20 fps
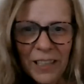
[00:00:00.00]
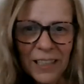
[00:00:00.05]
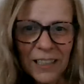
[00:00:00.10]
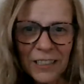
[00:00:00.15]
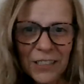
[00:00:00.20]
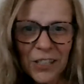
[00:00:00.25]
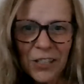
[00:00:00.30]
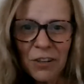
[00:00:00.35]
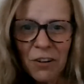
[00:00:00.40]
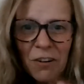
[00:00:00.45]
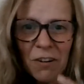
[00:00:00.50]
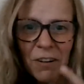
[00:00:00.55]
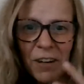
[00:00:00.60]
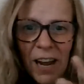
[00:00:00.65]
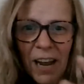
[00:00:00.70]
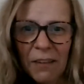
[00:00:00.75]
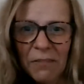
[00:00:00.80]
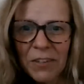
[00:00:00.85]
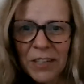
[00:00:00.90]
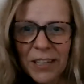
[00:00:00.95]
Start
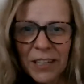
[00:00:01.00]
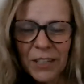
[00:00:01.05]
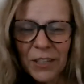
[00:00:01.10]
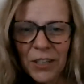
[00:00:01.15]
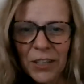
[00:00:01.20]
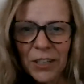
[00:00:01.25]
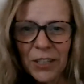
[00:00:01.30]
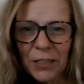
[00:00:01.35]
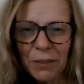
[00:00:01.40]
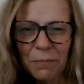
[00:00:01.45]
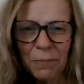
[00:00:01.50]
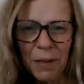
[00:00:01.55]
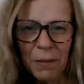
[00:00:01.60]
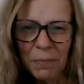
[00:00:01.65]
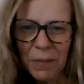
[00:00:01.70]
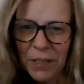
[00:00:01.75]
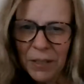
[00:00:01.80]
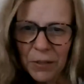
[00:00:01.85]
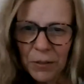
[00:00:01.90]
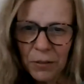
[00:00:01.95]
having a look,
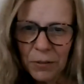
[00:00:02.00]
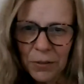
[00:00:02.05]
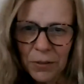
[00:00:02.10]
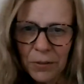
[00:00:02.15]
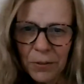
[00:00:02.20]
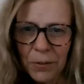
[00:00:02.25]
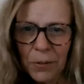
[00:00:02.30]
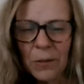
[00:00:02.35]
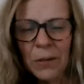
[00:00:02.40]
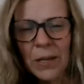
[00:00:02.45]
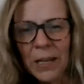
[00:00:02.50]
maybe Google